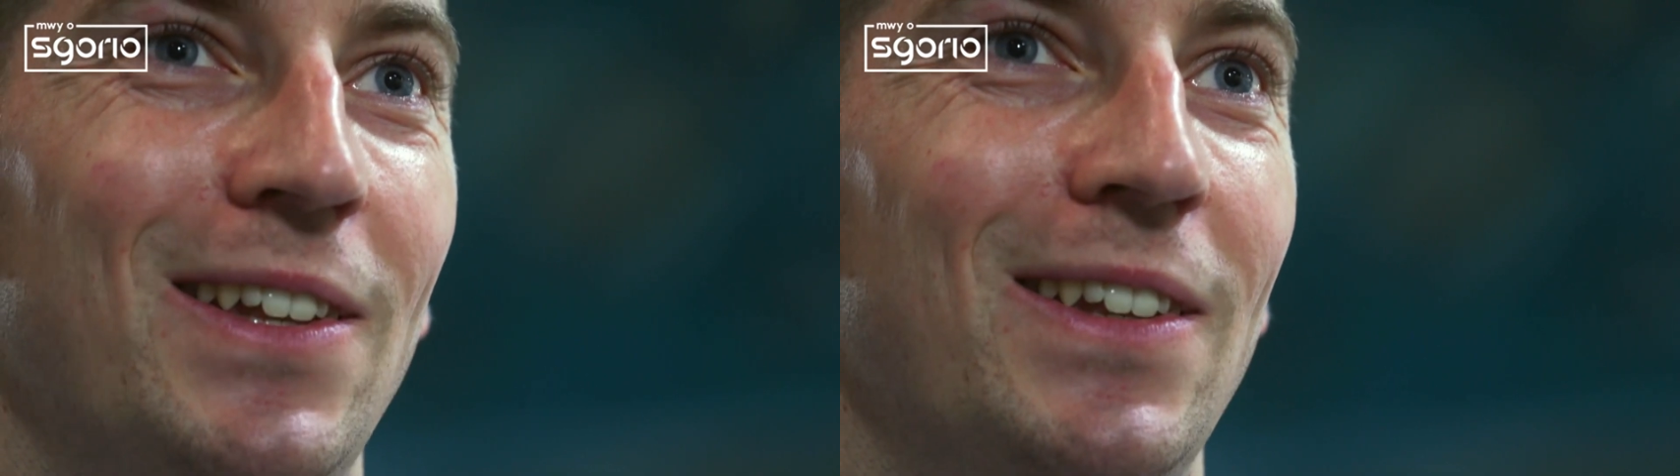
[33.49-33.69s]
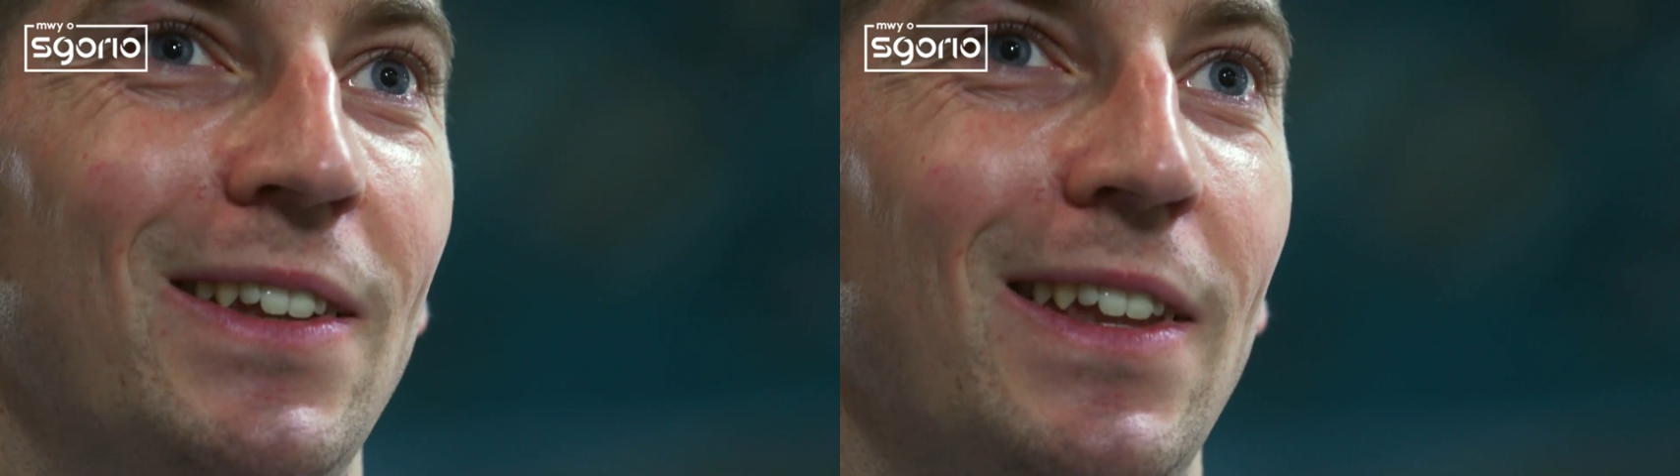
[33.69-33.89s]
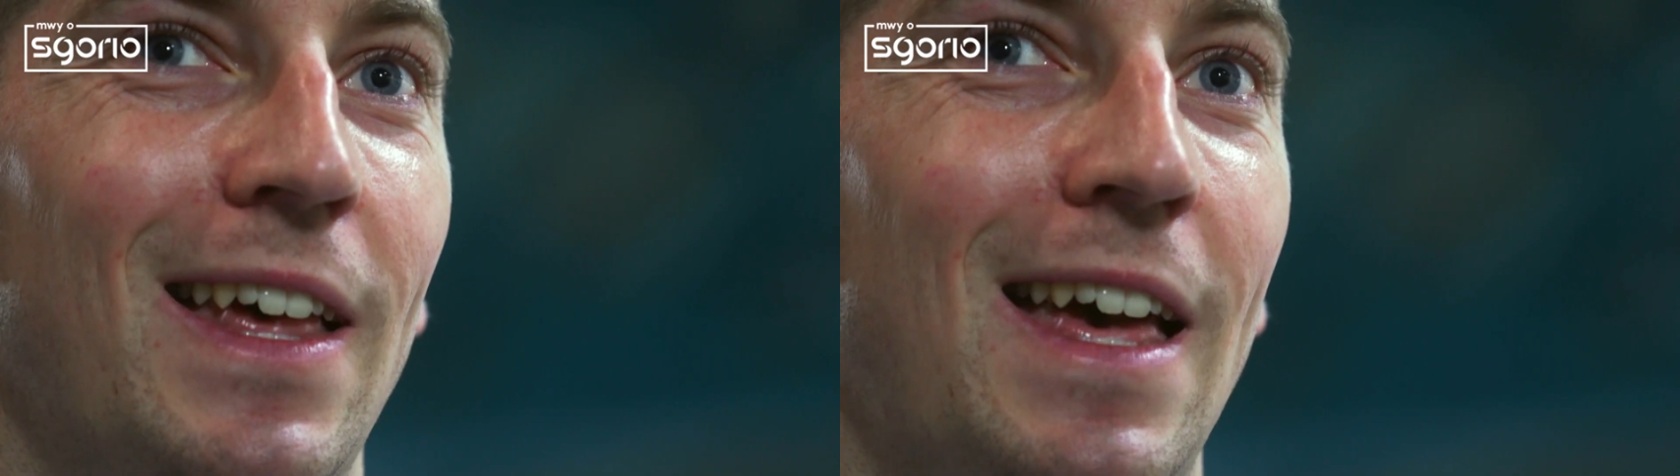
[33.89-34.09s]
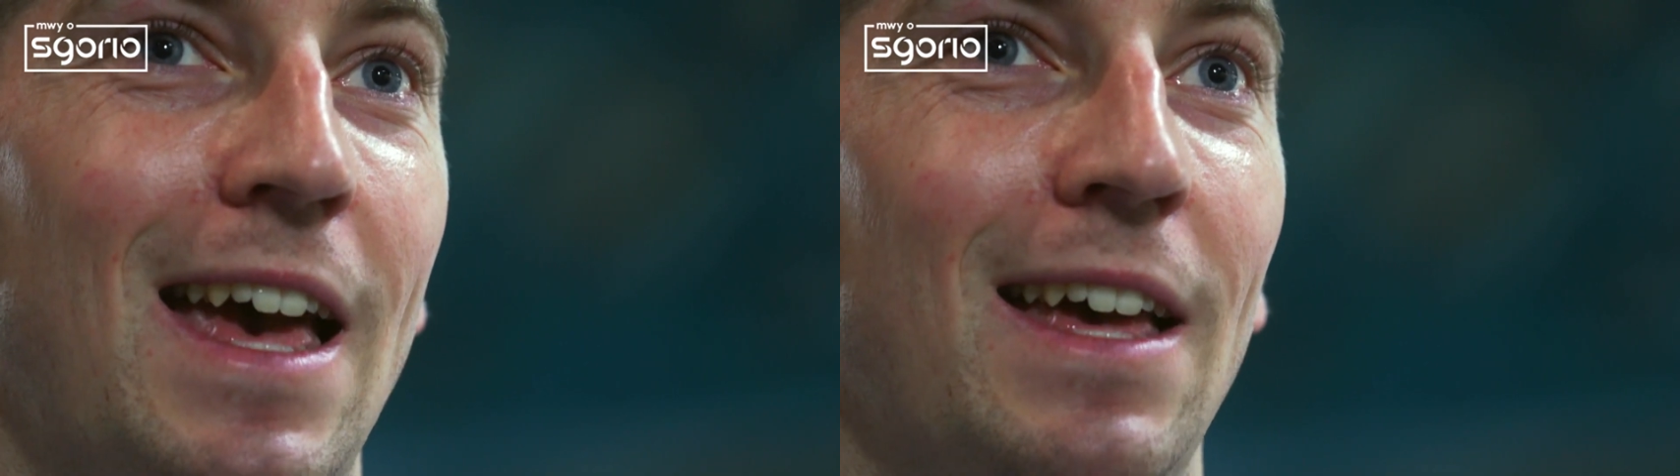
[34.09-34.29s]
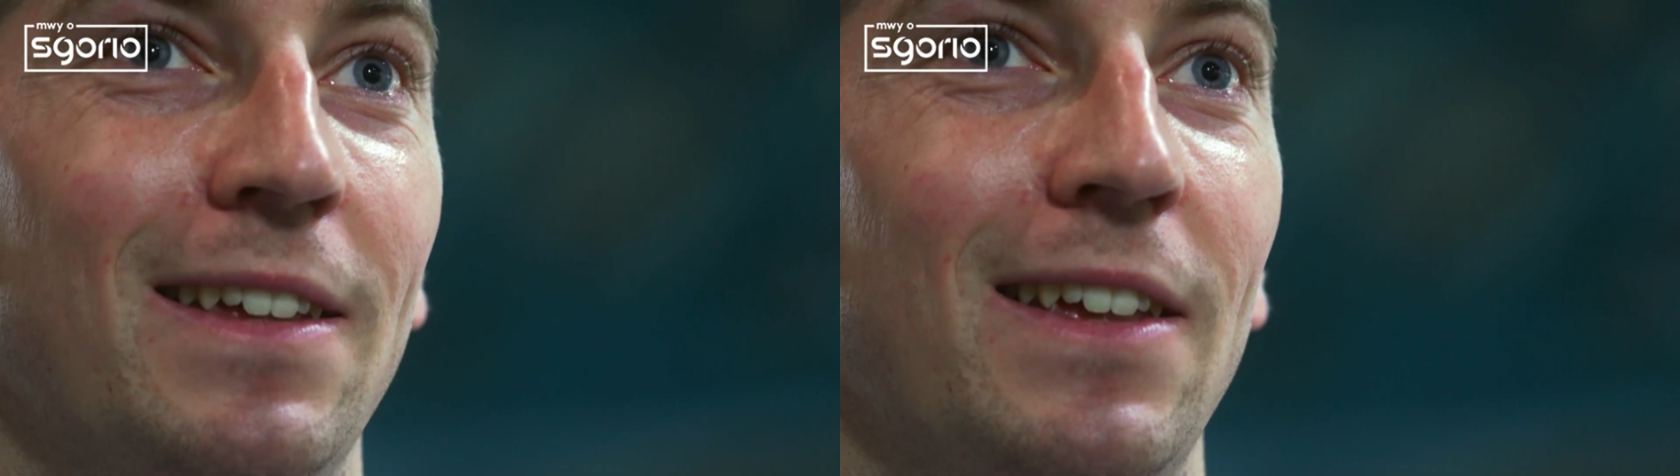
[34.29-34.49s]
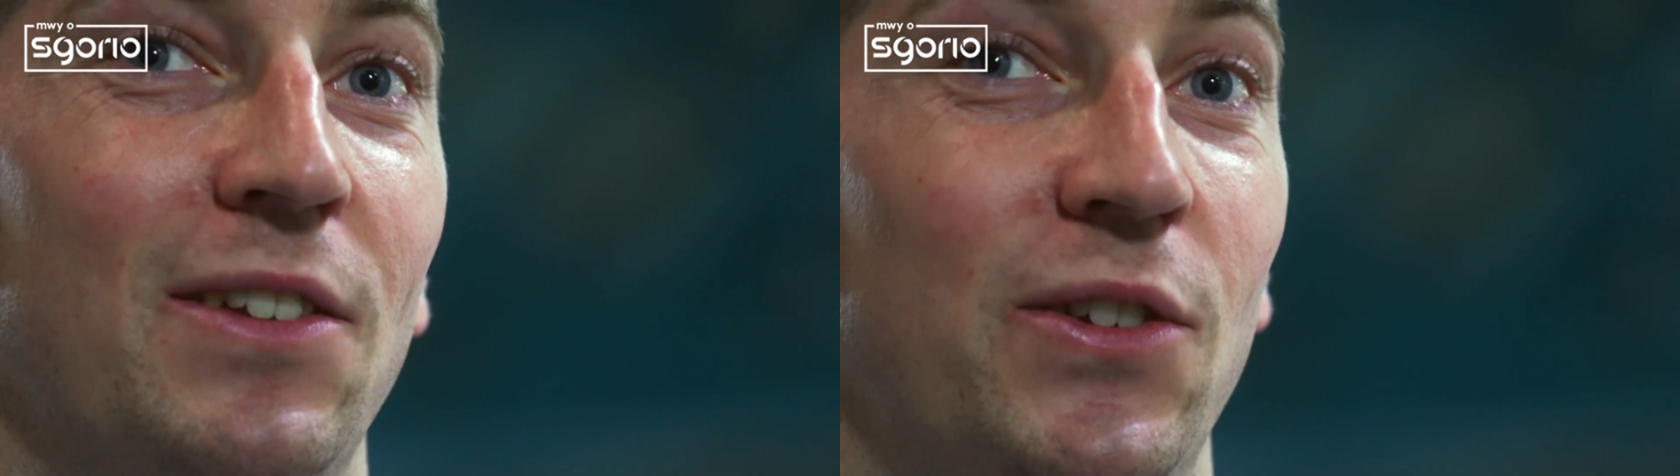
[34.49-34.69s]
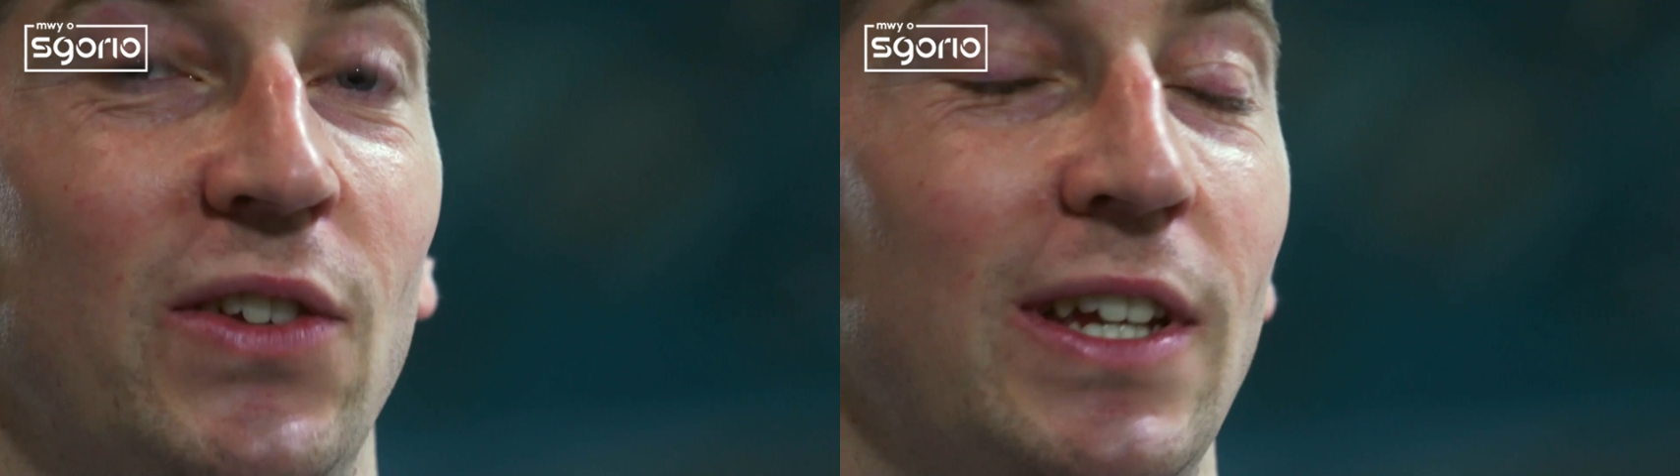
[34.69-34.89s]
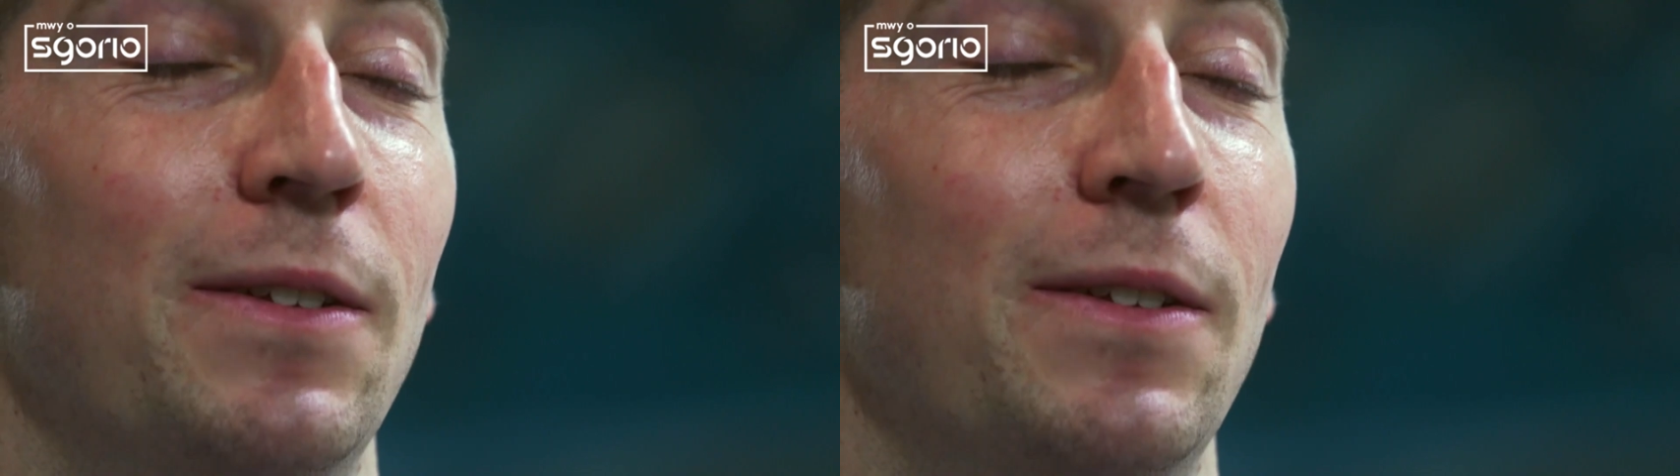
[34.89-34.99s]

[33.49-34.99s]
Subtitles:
And as you see,